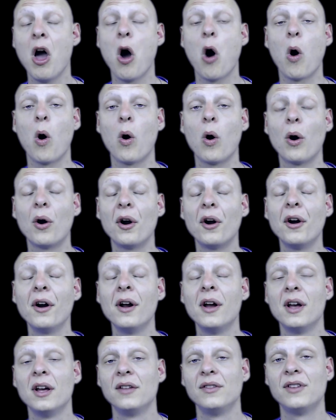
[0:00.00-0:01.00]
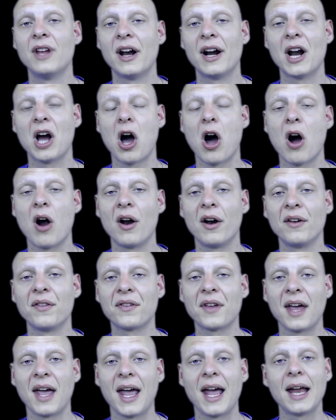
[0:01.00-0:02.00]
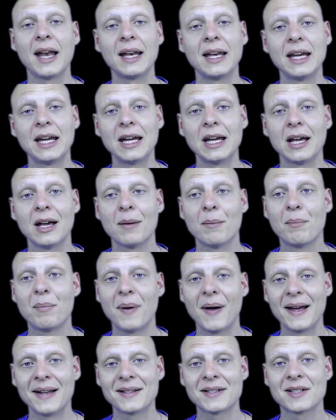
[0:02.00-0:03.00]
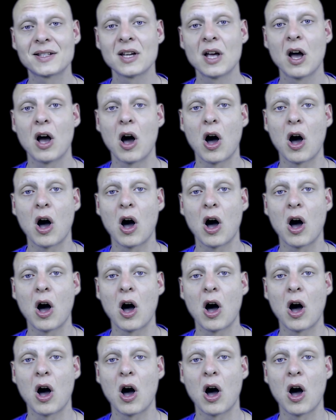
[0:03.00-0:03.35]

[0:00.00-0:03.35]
or there aren't any pets